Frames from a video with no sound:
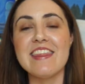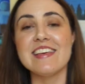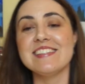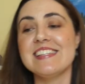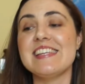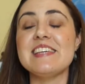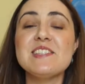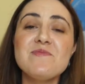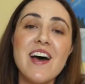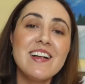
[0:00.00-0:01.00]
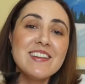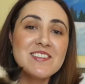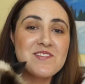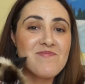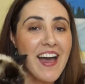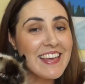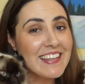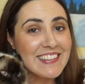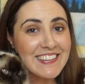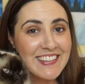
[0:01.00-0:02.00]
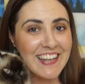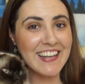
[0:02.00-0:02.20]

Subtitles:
This is Isabel, my kitten.